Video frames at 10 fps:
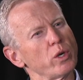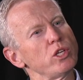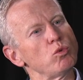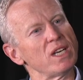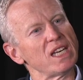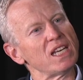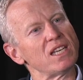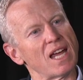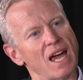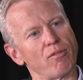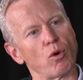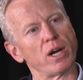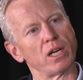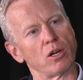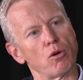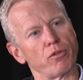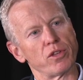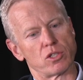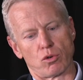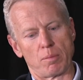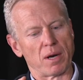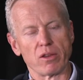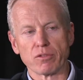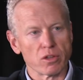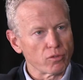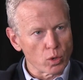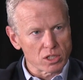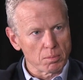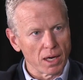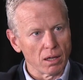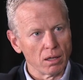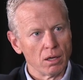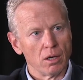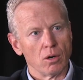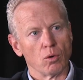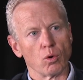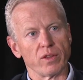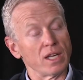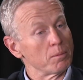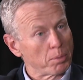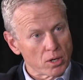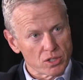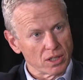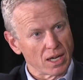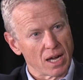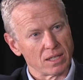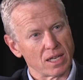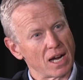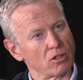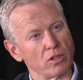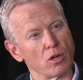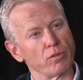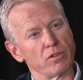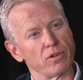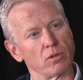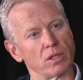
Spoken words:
What do you need to have ready to go for this script, either for the voicemail or the in-person contact or the over-the-phone